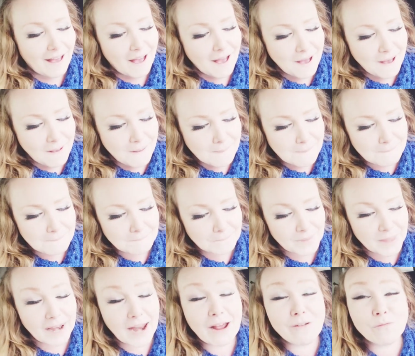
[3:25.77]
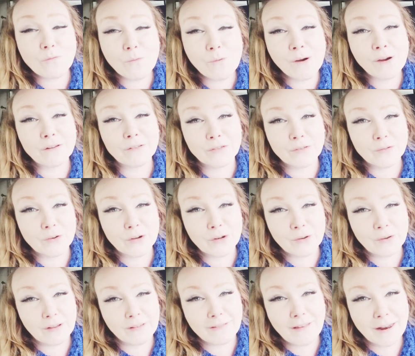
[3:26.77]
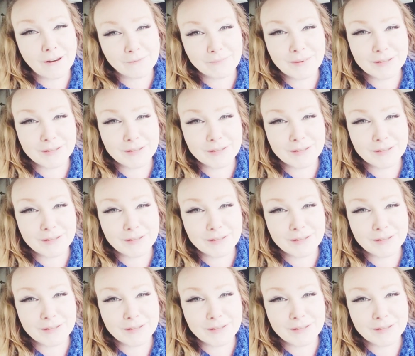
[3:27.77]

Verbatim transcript: Um, and I've worked through a lot of